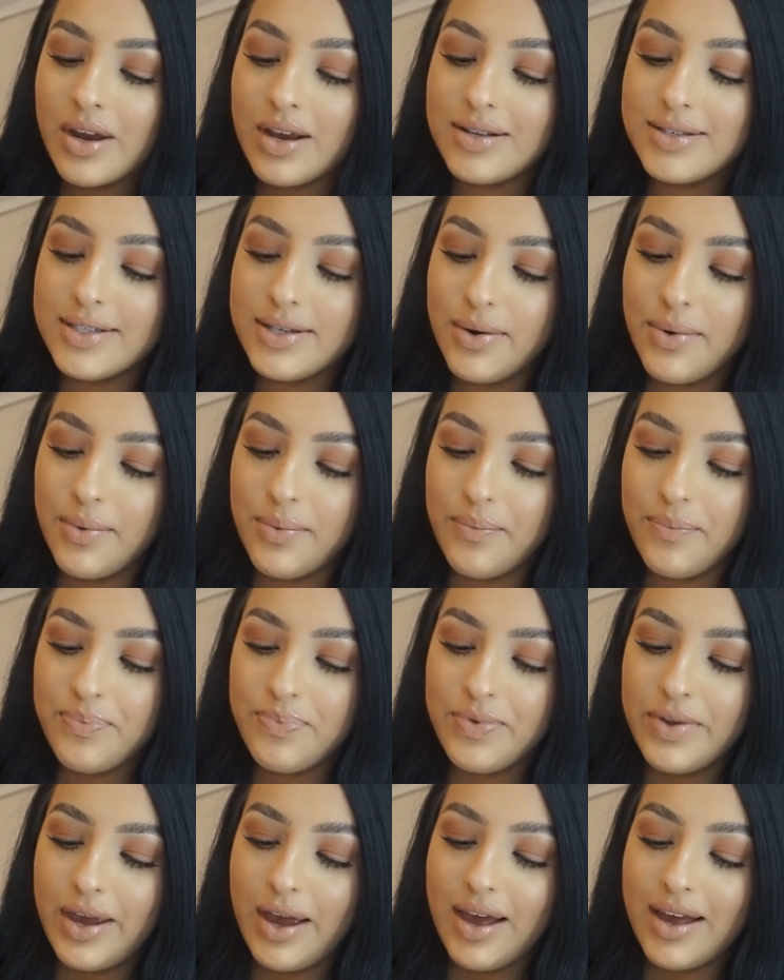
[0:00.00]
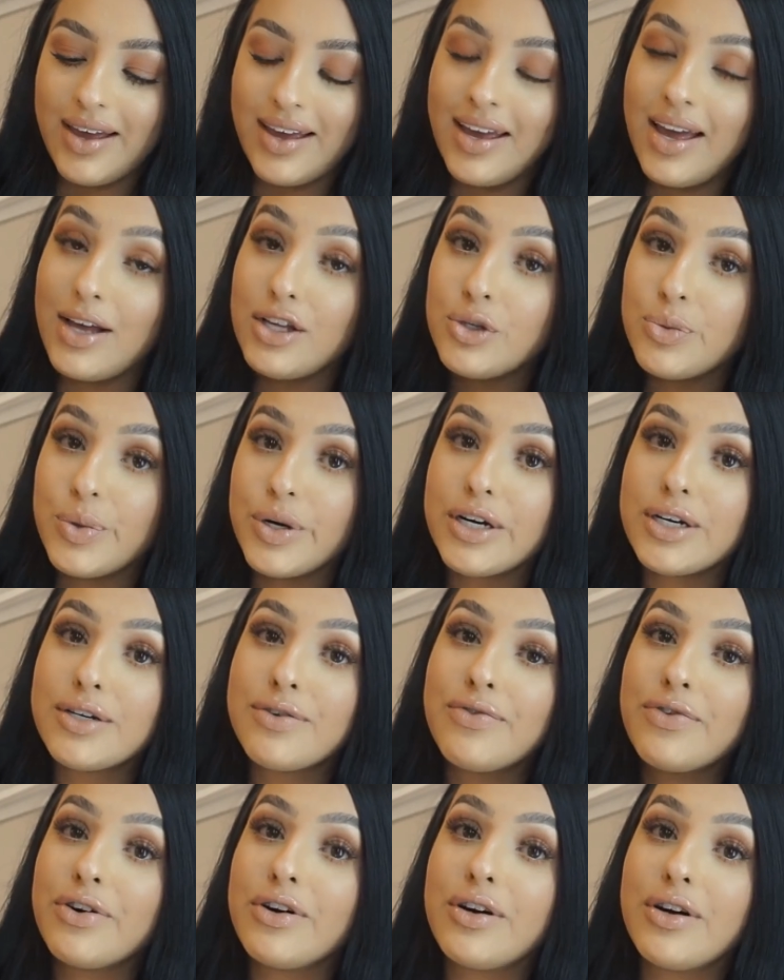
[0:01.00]
So yeah, it has worked
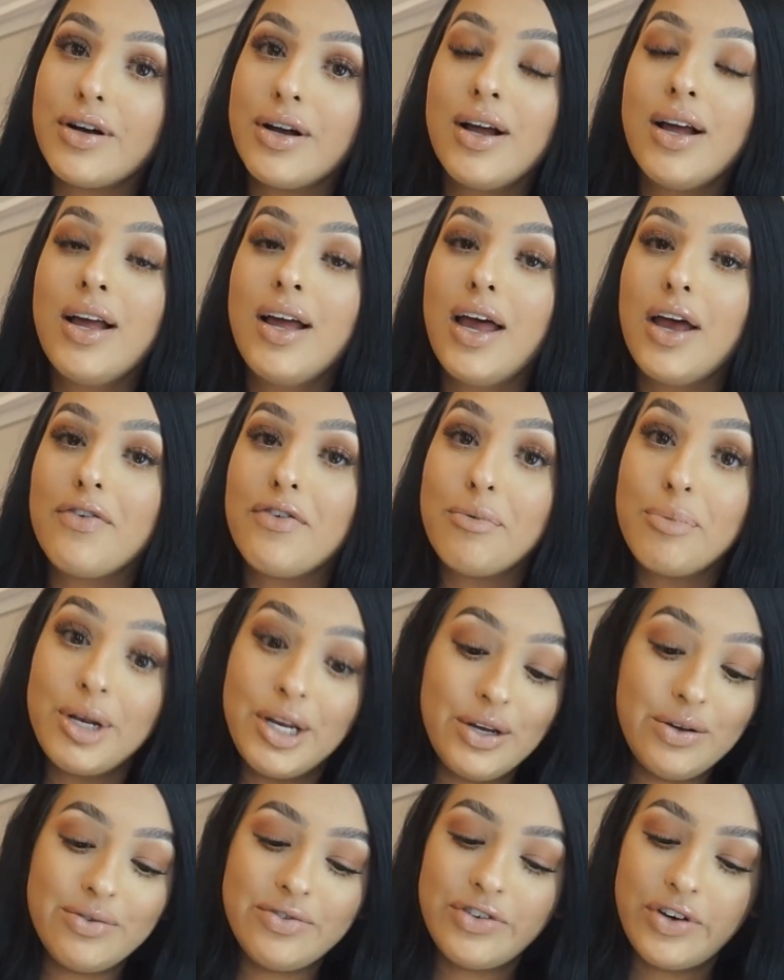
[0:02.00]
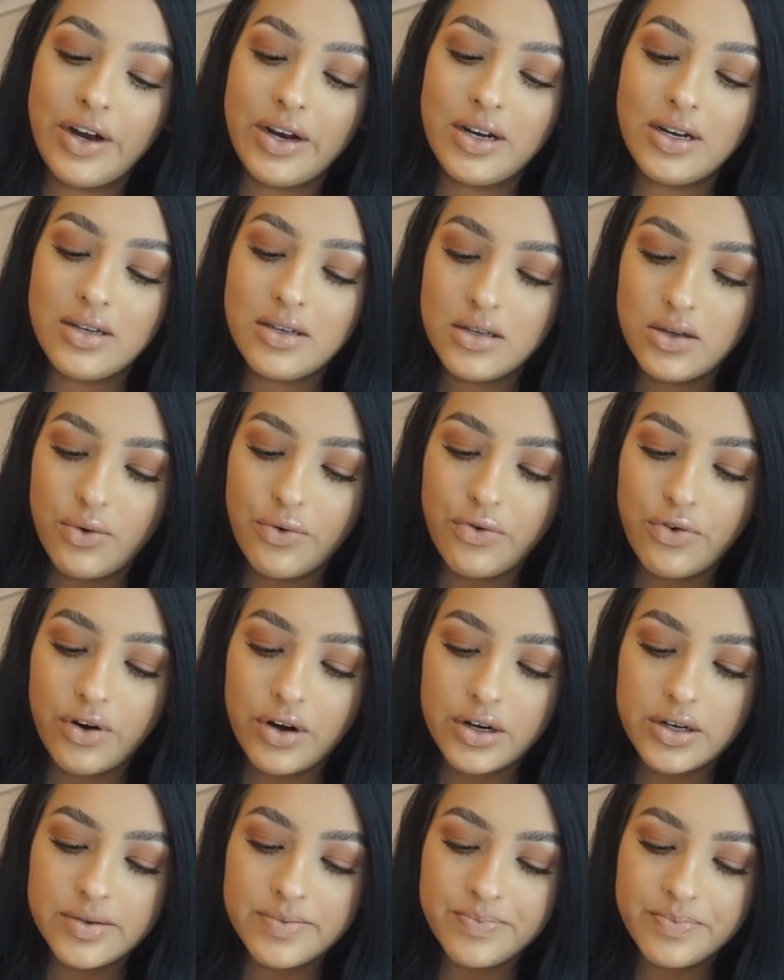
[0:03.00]
for everybody who's tried it so
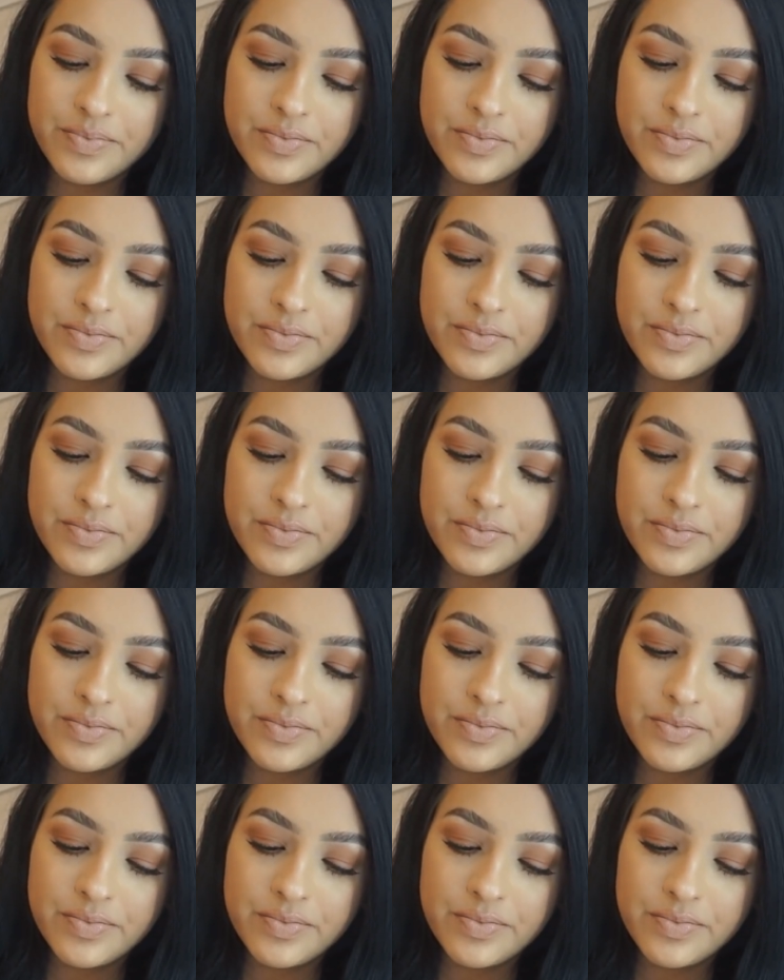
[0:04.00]
far.